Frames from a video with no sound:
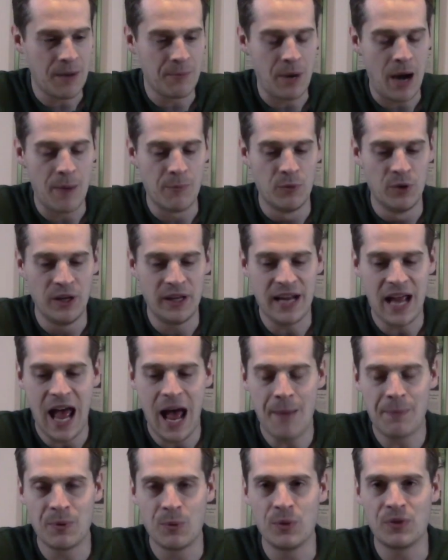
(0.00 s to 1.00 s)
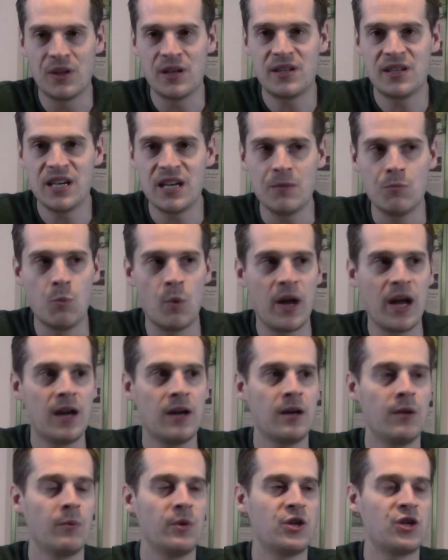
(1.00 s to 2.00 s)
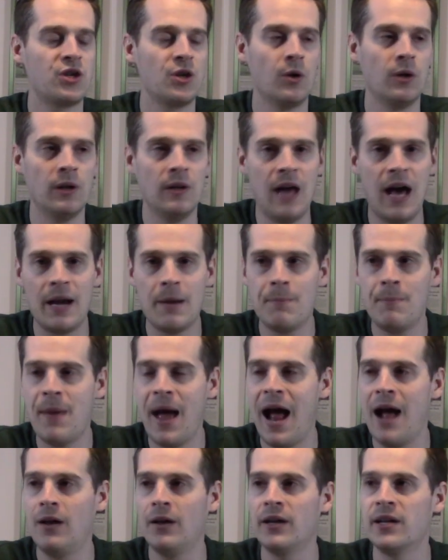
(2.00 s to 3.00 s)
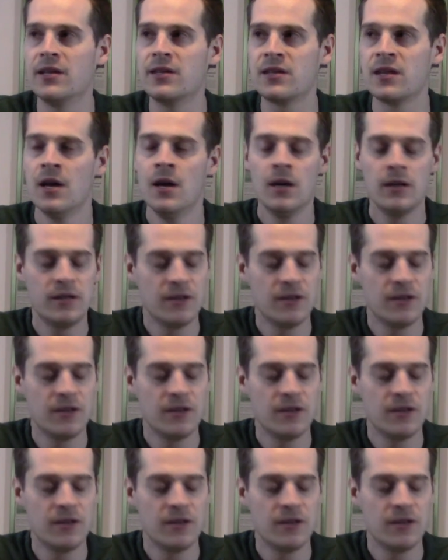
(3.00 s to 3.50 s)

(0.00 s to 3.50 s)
I'm really happy with the team win. We showed a lot of balance.